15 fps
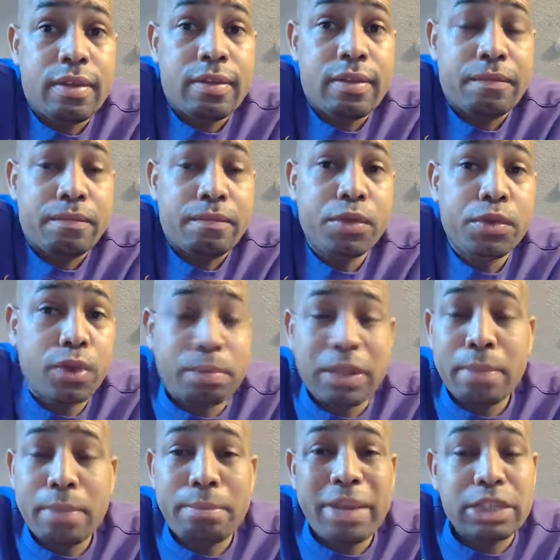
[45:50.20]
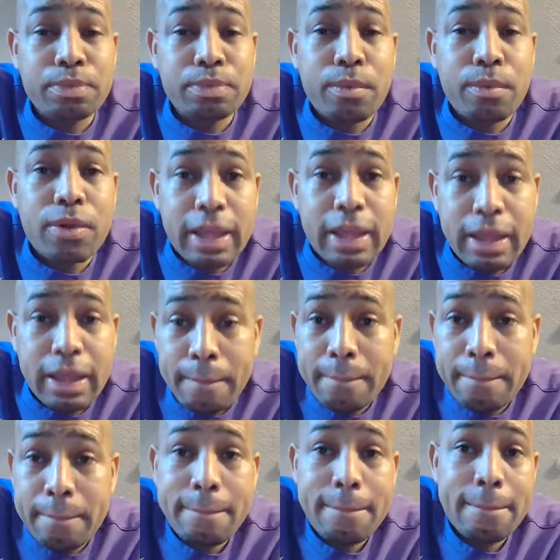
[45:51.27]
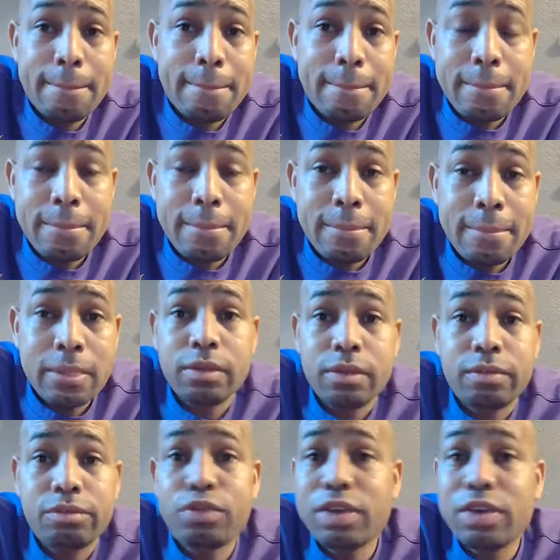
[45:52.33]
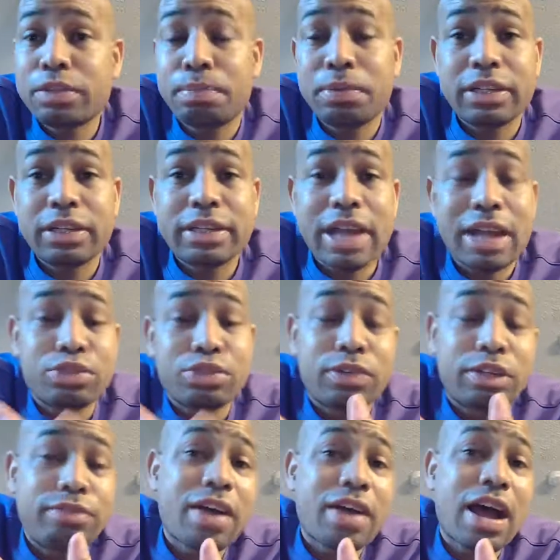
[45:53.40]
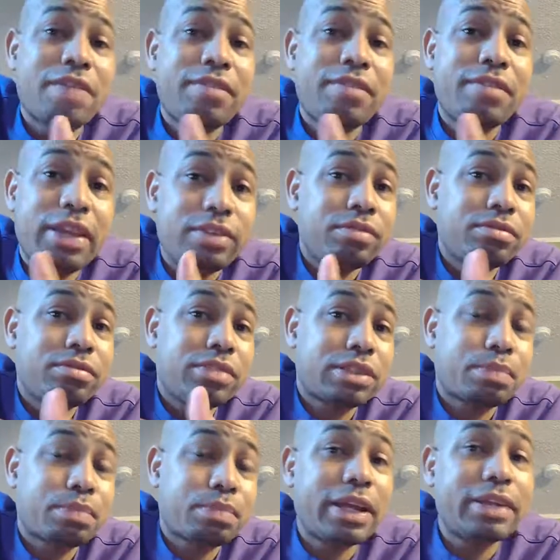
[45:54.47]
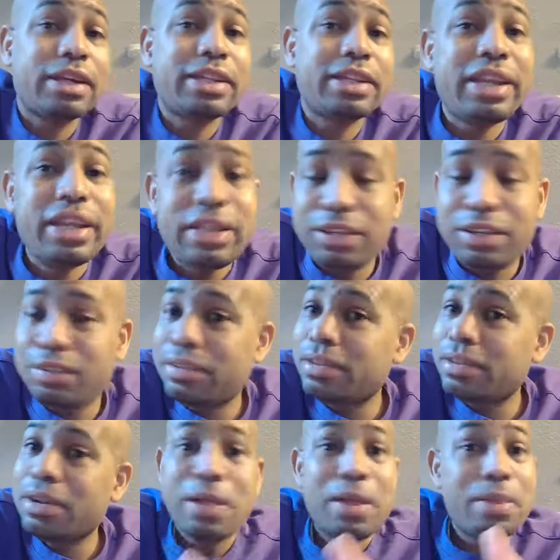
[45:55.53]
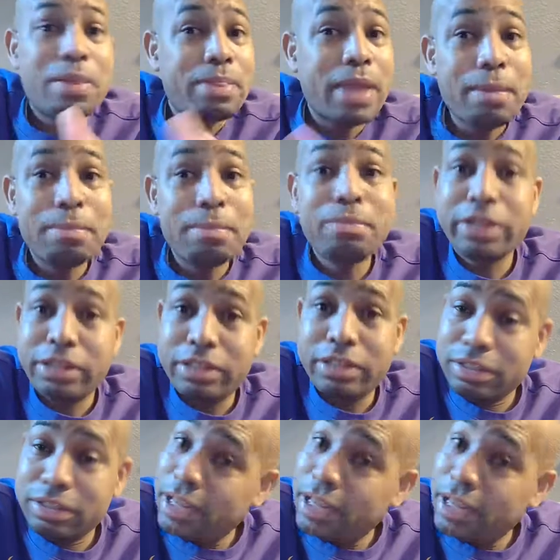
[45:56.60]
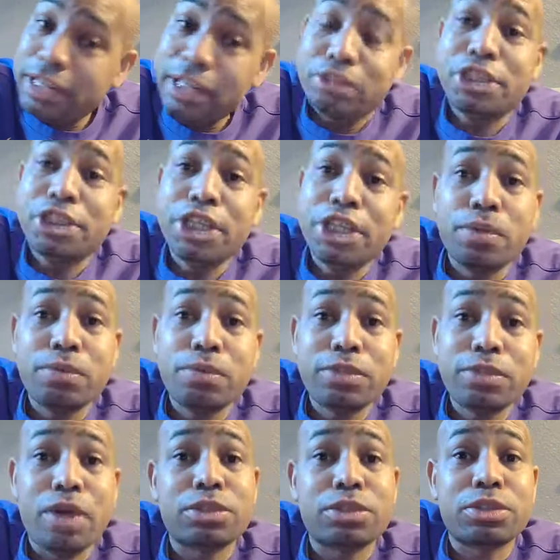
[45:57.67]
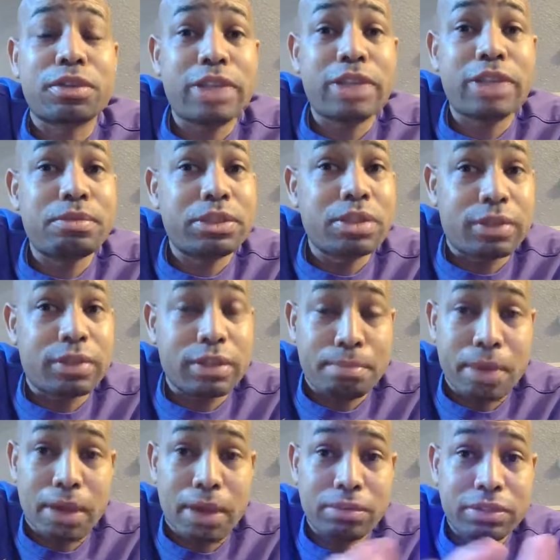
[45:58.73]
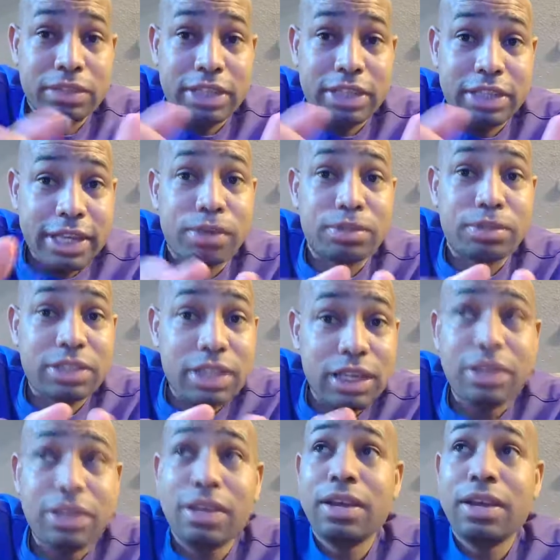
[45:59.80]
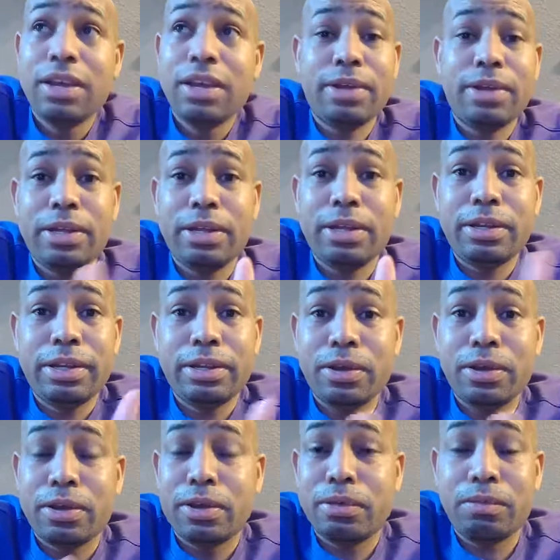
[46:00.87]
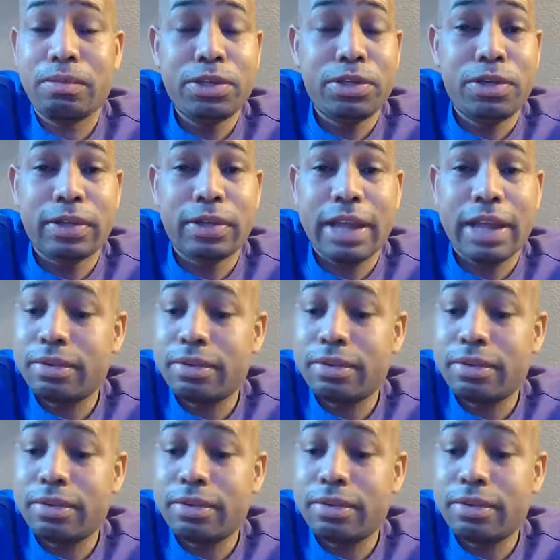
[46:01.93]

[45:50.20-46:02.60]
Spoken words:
You go play a baseball game, you want to put $1.25 in just to play another inning. Man, Neo Geo, y'all be talking about DLC and what do you call that?